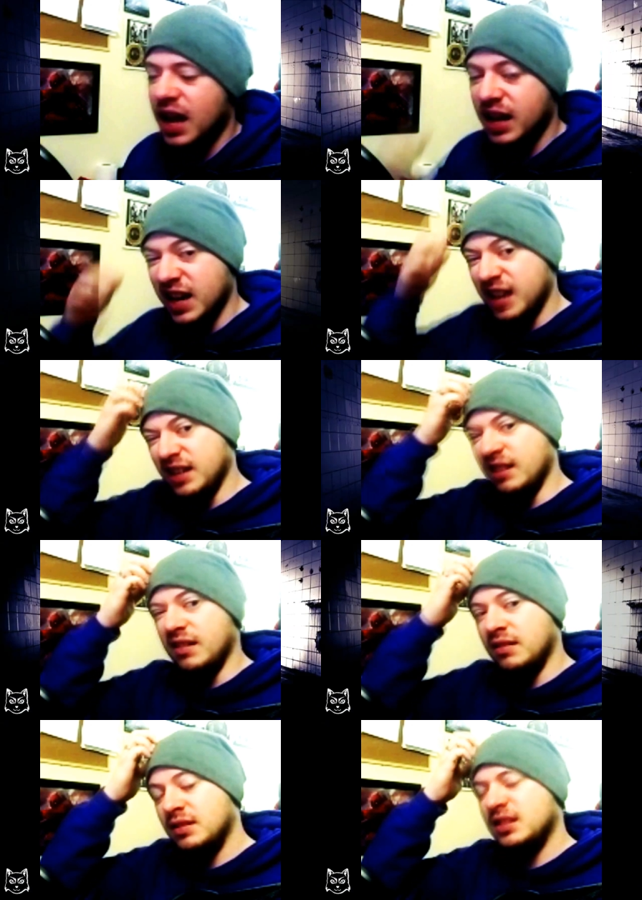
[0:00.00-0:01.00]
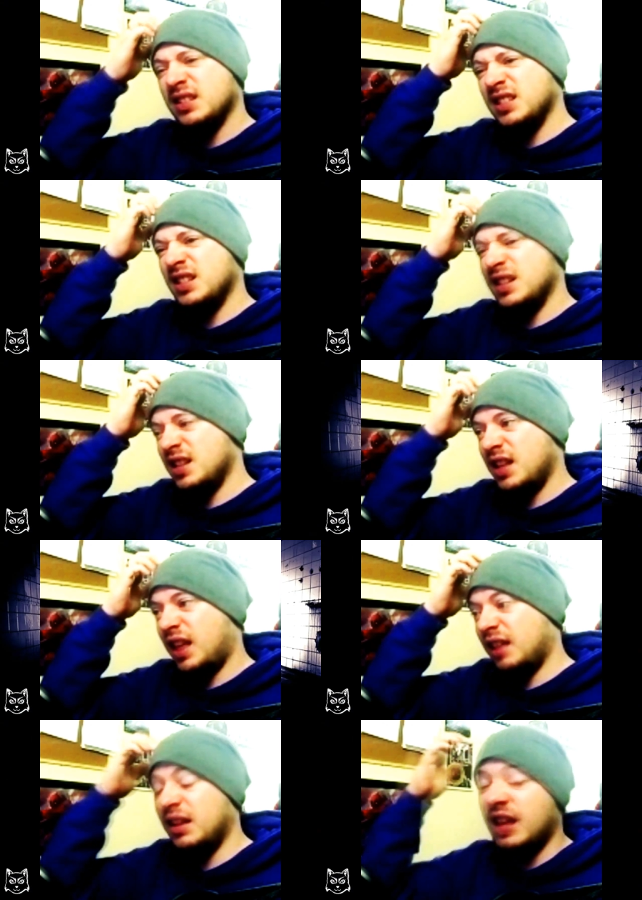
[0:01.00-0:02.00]
I don't know.
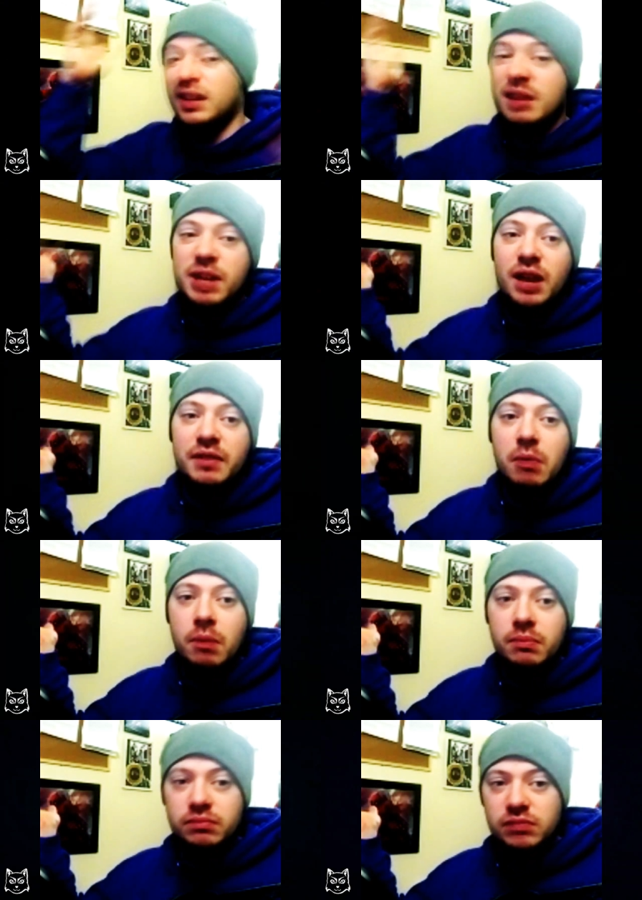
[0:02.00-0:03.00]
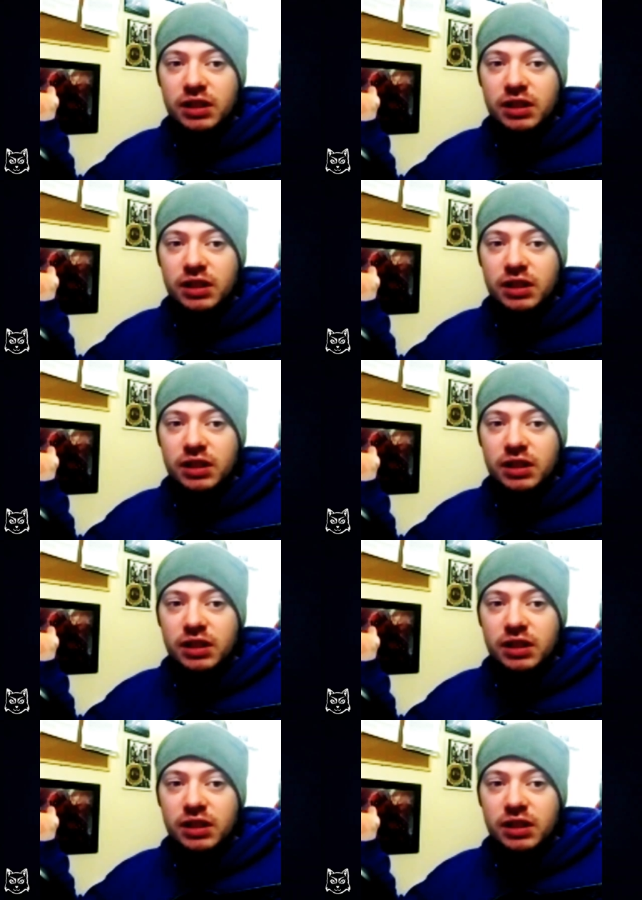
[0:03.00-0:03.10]
Let me know if